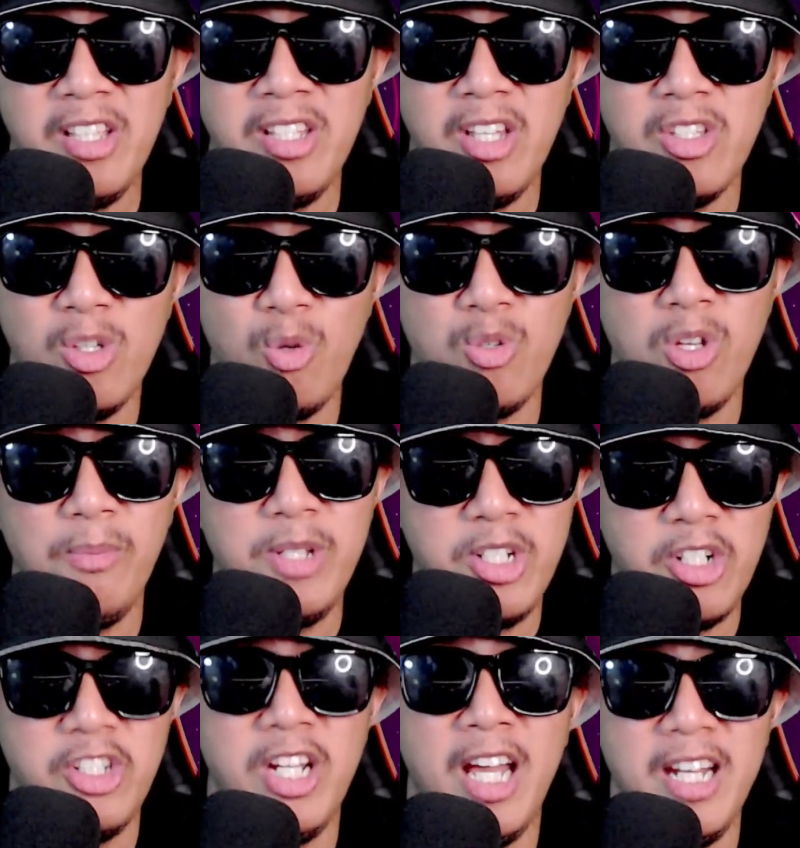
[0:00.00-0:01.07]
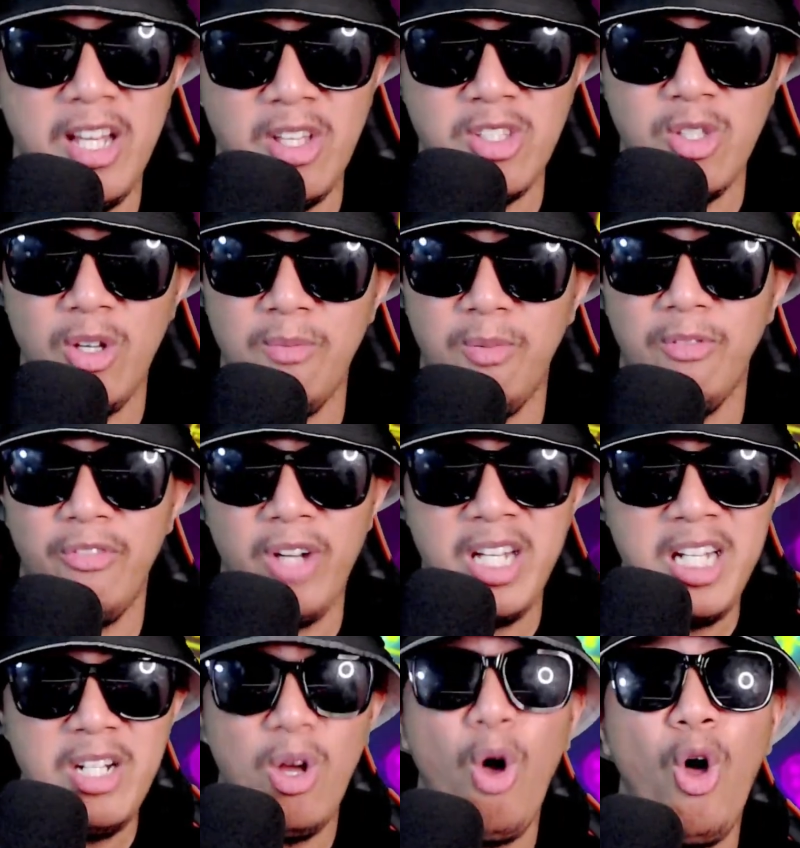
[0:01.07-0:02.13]
and social media channels, so I
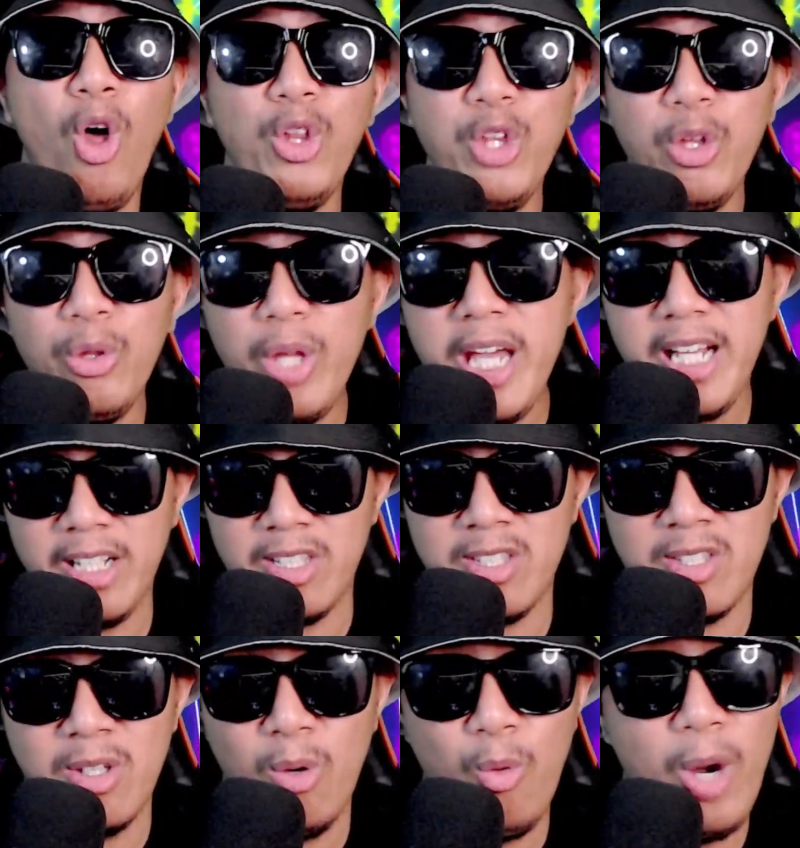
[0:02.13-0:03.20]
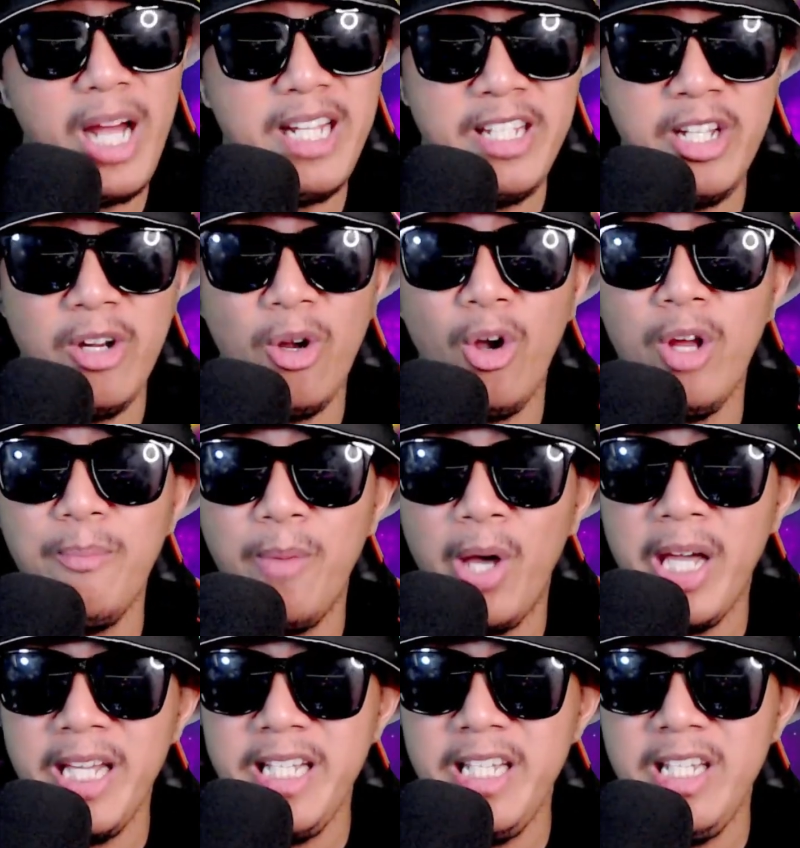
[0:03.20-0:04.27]
provided all the links right here on
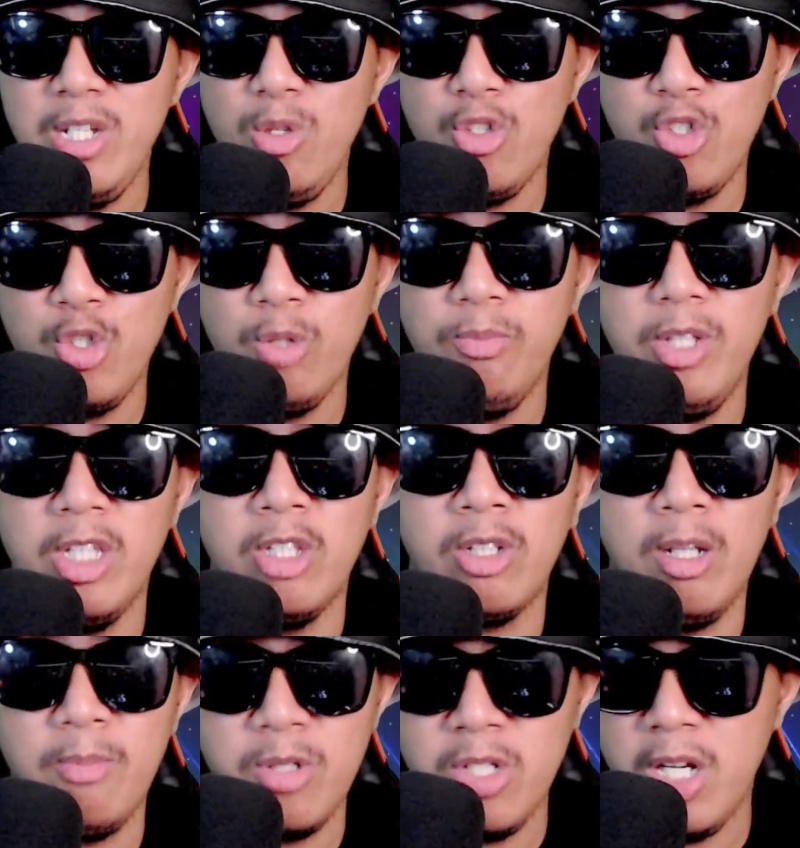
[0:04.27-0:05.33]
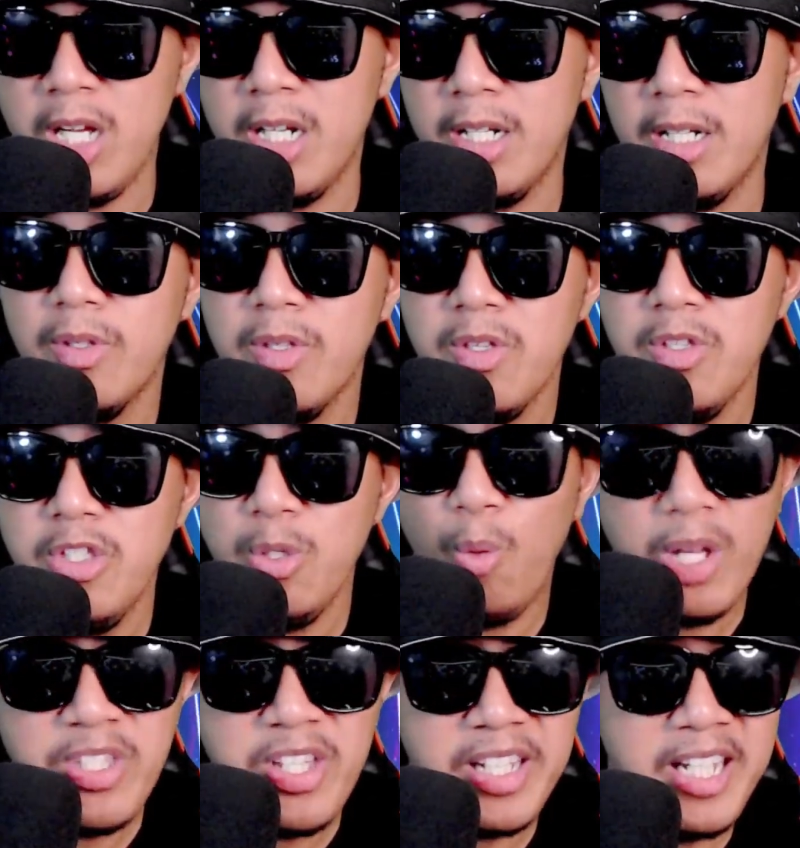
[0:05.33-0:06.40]
my YouTube description. So
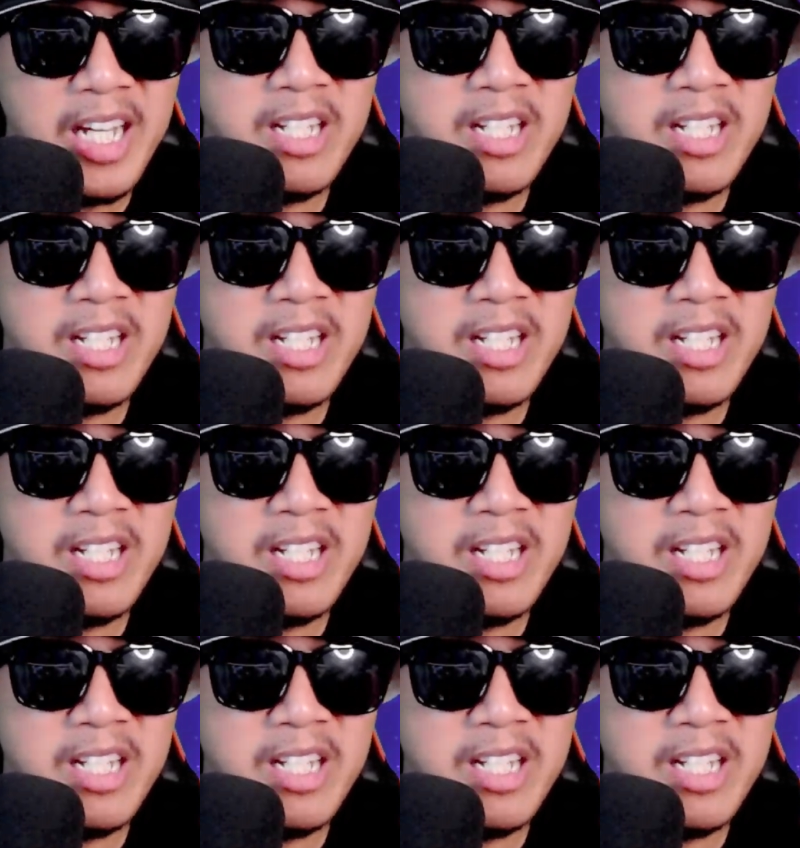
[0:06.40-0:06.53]
once again,